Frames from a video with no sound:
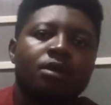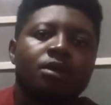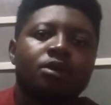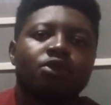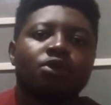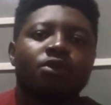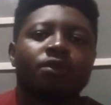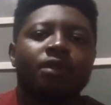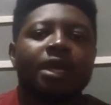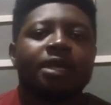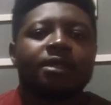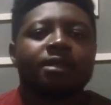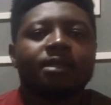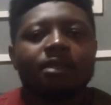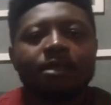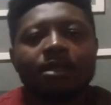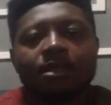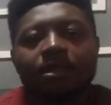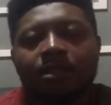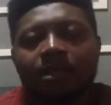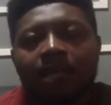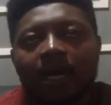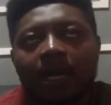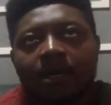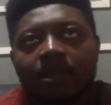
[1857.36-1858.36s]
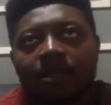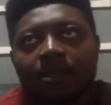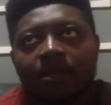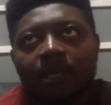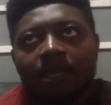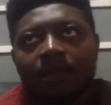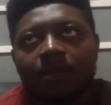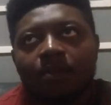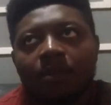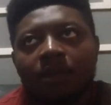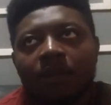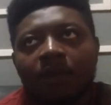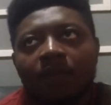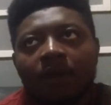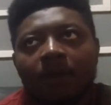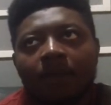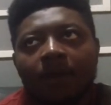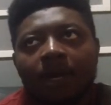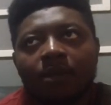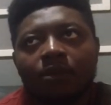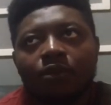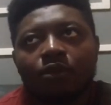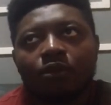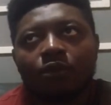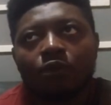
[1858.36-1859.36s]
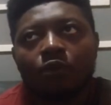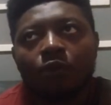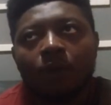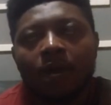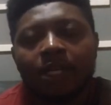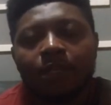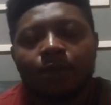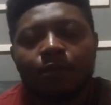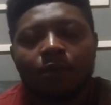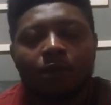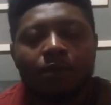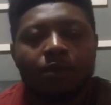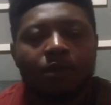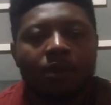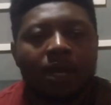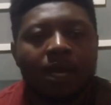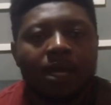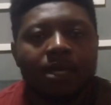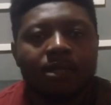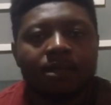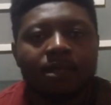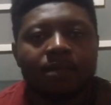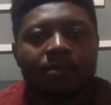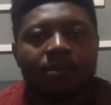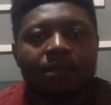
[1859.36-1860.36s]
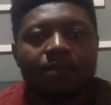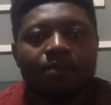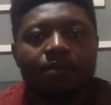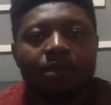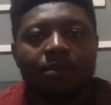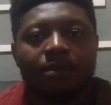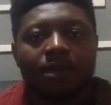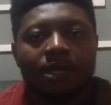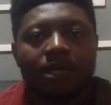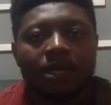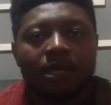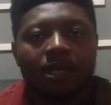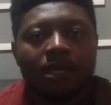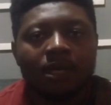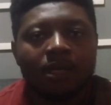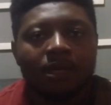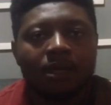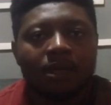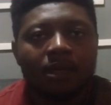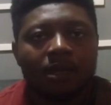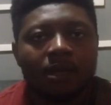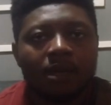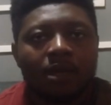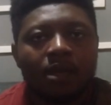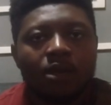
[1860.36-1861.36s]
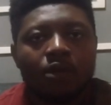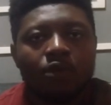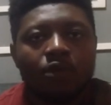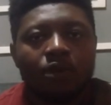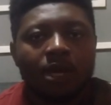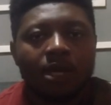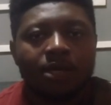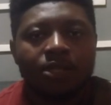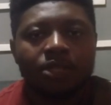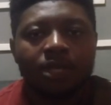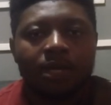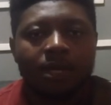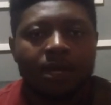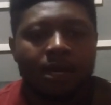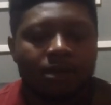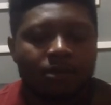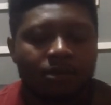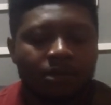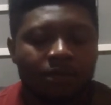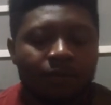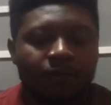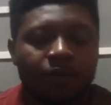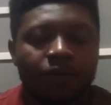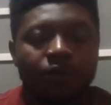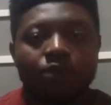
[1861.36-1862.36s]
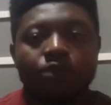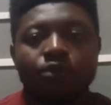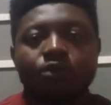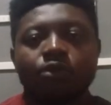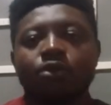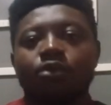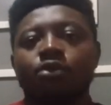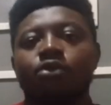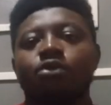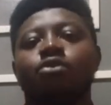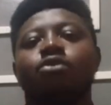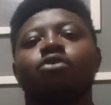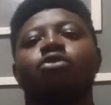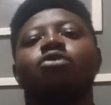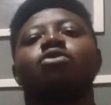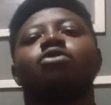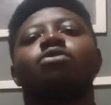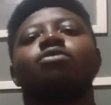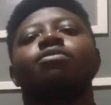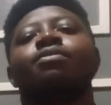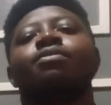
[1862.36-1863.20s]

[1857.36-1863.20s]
So there's this guitarist that made vibrato quite popular. His name is BB King. You can check out his videos on YouTube.